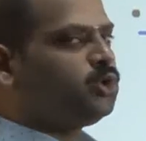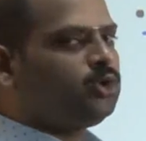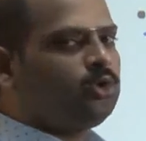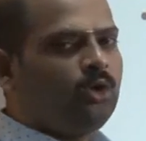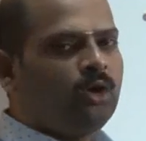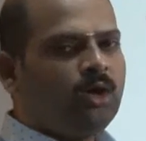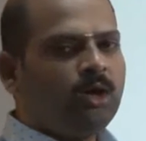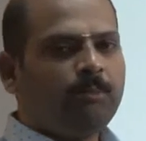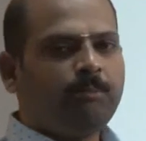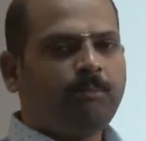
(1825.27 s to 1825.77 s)
to
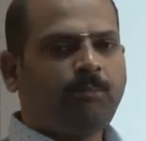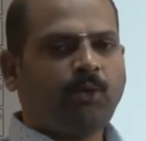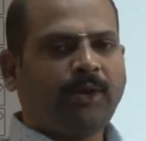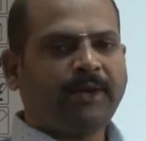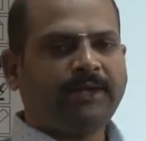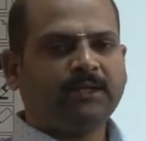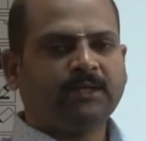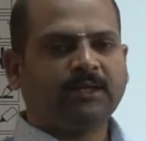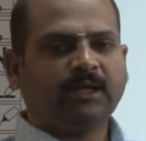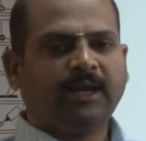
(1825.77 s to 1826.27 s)

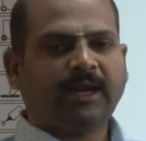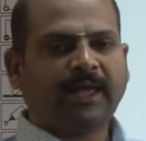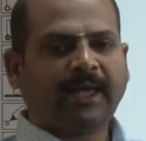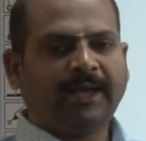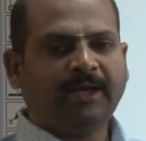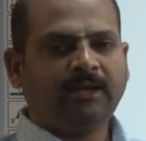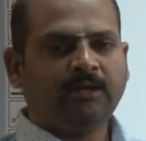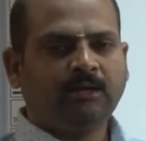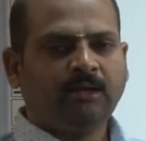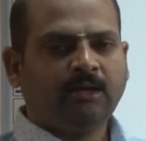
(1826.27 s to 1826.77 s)

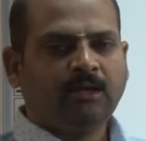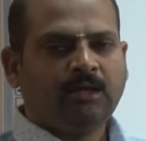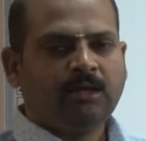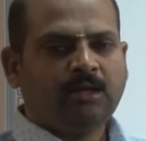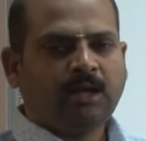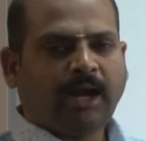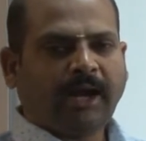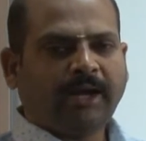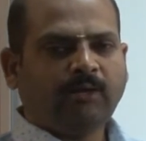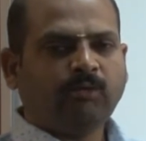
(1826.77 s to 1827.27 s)
0.9
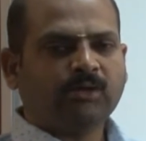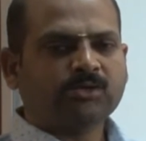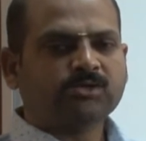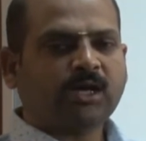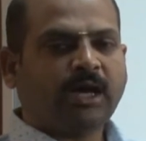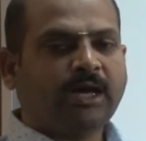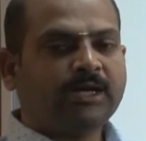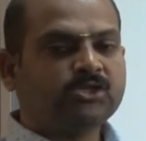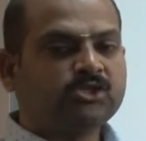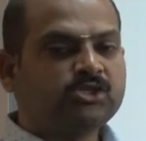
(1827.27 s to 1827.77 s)
and was
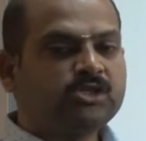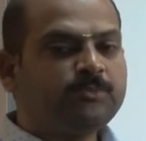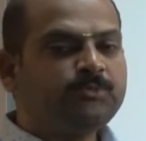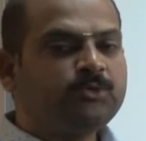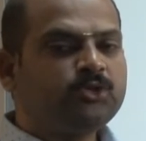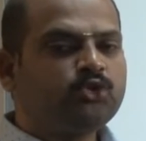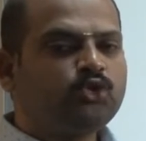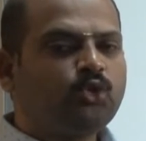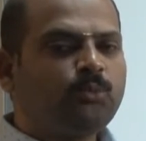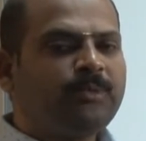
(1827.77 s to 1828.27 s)

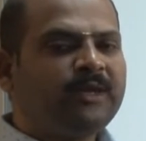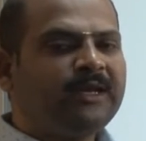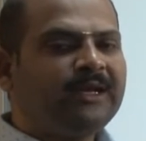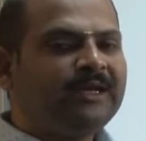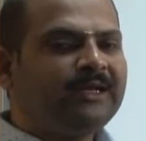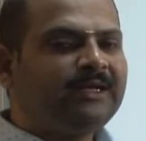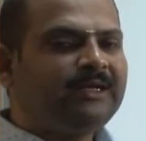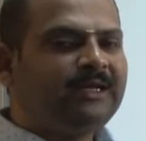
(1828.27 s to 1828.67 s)
assumed to be